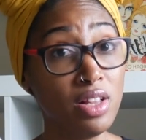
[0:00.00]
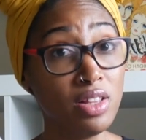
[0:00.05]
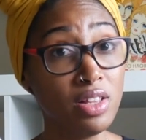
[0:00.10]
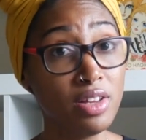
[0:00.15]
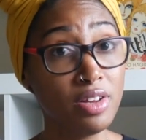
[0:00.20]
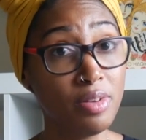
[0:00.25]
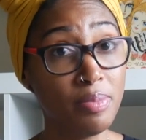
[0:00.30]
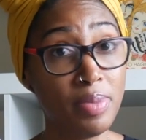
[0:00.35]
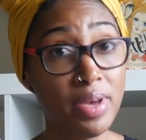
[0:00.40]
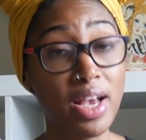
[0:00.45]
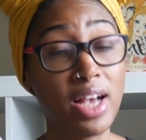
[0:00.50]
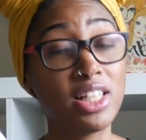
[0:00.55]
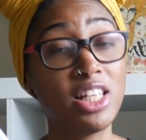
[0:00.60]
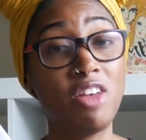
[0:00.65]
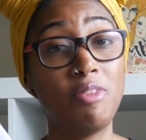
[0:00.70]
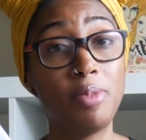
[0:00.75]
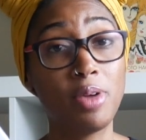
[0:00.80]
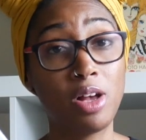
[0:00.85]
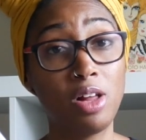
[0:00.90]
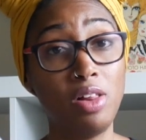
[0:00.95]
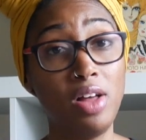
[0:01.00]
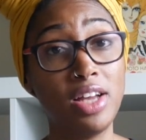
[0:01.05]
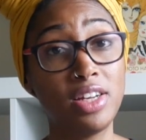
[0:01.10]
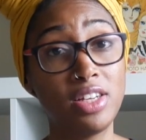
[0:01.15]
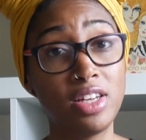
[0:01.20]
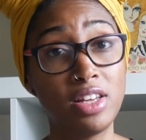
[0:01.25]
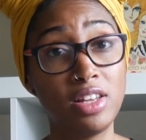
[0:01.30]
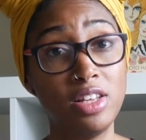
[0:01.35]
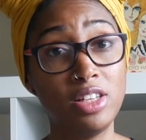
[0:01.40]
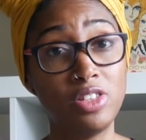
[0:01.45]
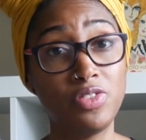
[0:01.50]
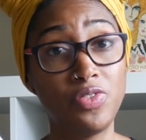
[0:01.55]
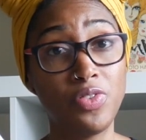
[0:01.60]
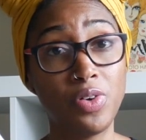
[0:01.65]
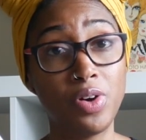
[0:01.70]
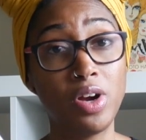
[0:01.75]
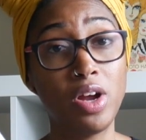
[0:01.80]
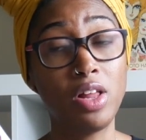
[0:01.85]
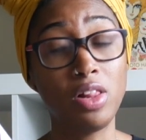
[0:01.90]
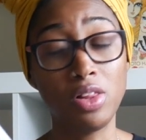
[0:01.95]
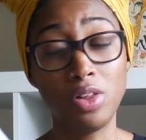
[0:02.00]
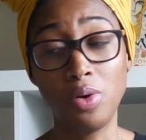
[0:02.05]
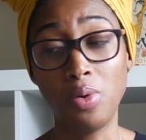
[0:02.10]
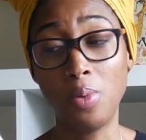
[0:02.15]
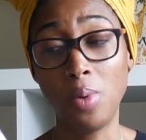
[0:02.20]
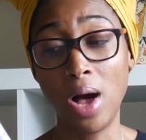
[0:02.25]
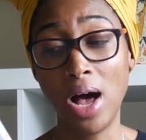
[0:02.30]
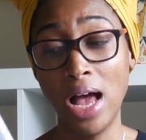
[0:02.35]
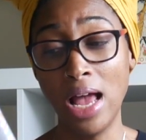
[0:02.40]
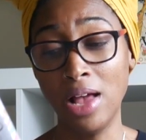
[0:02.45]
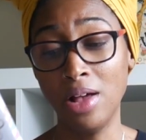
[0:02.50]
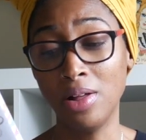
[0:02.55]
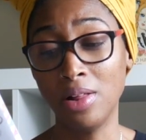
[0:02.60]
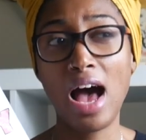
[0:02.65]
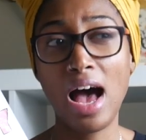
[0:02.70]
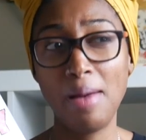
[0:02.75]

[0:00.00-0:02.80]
little bit because I've been collecting this for a little while.